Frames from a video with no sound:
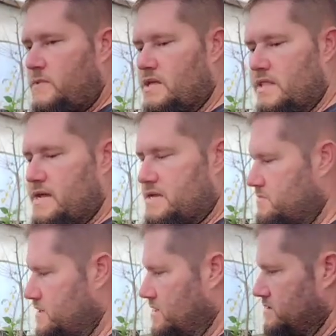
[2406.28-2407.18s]
And that can
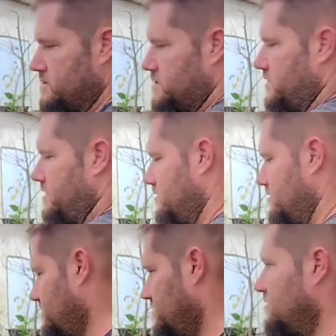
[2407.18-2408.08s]
be another tree.
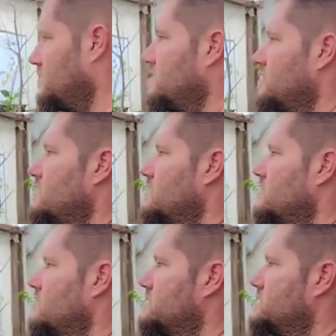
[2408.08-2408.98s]

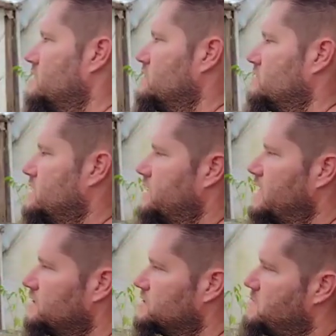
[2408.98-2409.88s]
So now
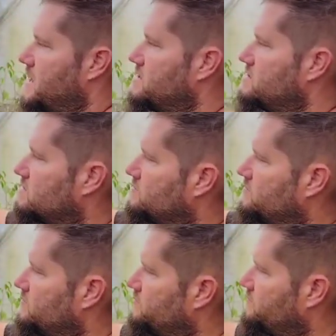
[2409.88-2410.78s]
that looks better.
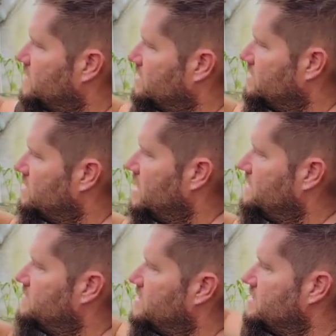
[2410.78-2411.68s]

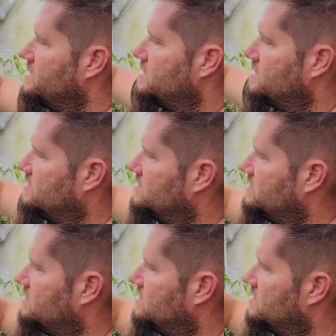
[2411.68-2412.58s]
And then
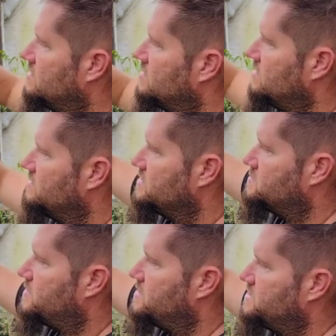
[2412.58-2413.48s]
this
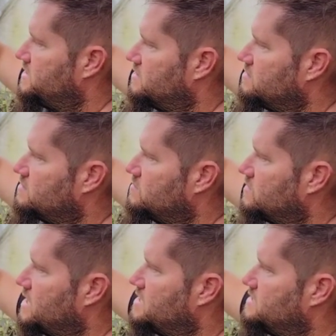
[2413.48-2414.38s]
branch here
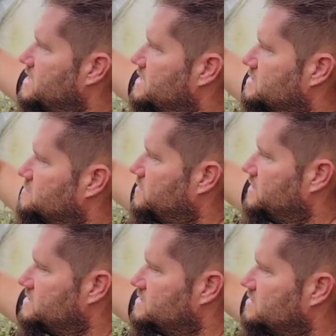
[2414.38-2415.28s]
will kind of take its
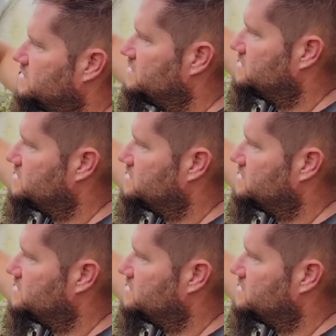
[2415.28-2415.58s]
place in